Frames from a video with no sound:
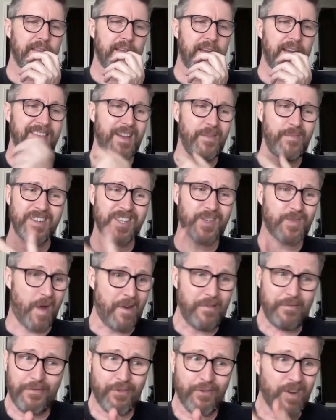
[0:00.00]
And then we just
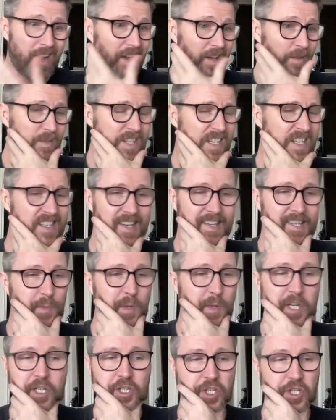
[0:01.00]
went for it. It was a
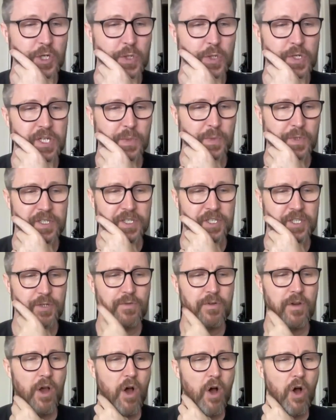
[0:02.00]
6-week shoot. It wasn't too
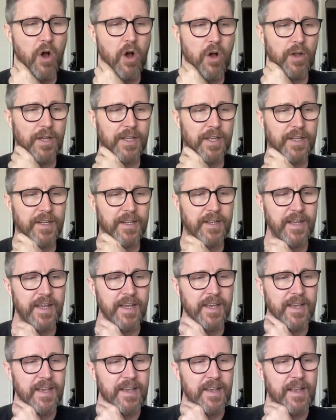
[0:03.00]
long. And
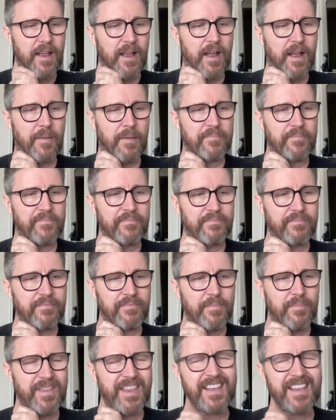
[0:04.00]

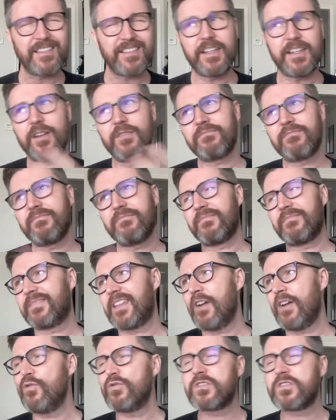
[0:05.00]
but you know,
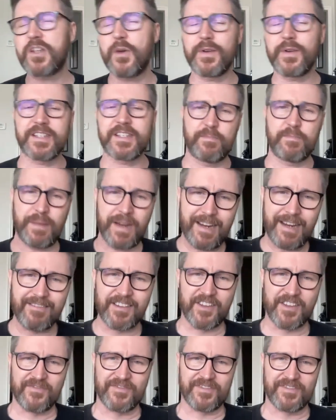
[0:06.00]
they're all so
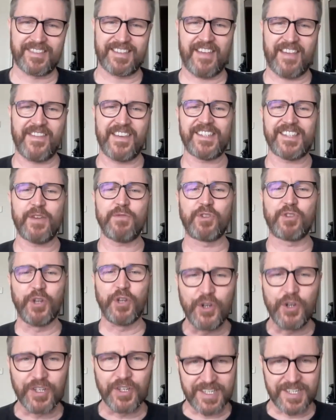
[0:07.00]
experienced and they're so
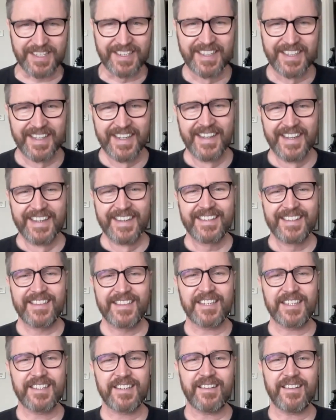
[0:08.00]
good
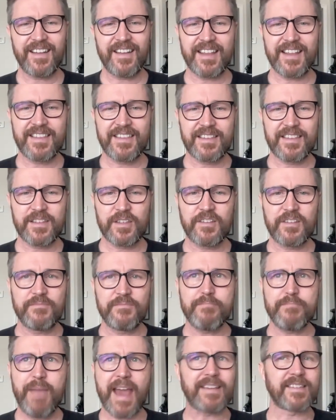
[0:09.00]
that it sort of
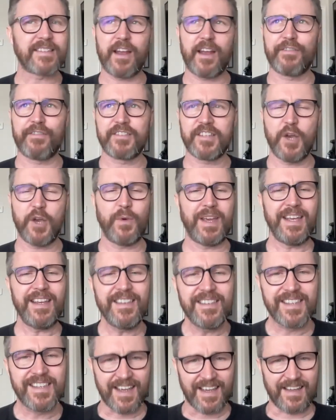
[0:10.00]
makes life so
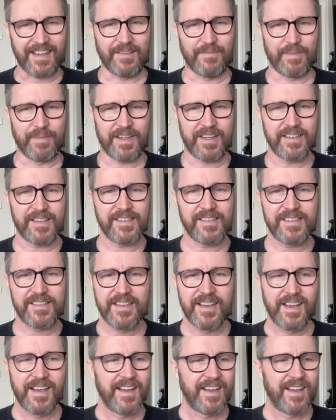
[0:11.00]
easy, because